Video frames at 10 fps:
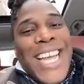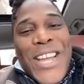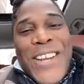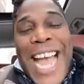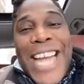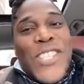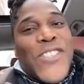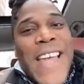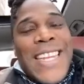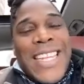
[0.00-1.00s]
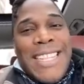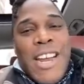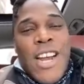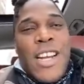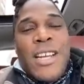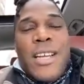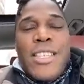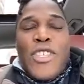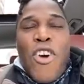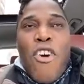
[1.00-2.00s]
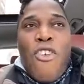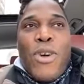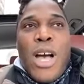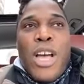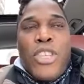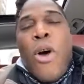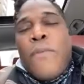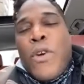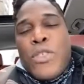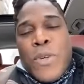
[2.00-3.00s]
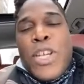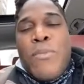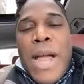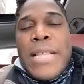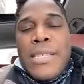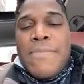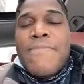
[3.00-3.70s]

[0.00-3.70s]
you're kind of stranded there. So no, of course we're gonna practice.